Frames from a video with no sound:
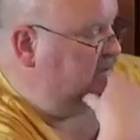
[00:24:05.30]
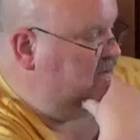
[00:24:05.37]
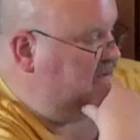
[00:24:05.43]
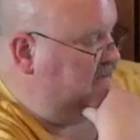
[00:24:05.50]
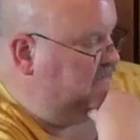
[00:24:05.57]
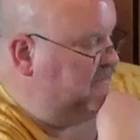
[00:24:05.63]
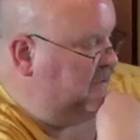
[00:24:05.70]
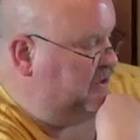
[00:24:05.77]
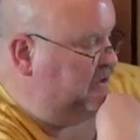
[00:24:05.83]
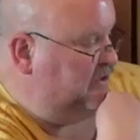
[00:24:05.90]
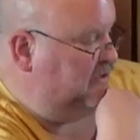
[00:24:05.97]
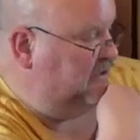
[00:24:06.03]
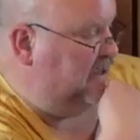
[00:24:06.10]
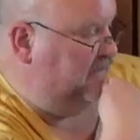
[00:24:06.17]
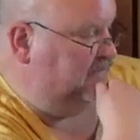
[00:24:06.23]

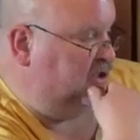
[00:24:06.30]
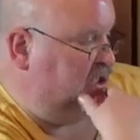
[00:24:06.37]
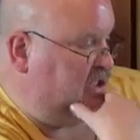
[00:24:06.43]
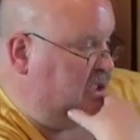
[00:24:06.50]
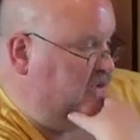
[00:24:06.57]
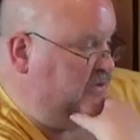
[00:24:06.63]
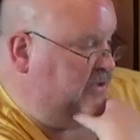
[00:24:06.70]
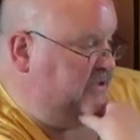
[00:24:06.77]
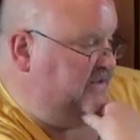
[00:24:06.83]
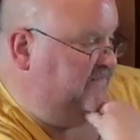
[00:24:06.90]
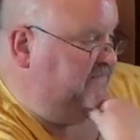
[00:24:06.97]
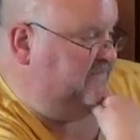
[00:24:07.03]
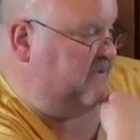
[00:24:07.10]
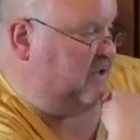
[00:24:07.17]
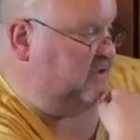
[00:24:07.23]
Imperial. I'm going to go with
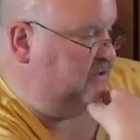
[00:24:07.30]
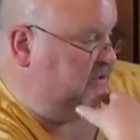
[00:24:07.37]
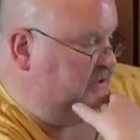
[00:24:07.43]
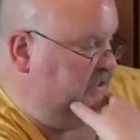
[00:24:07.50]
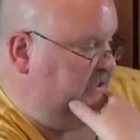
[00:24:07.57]
the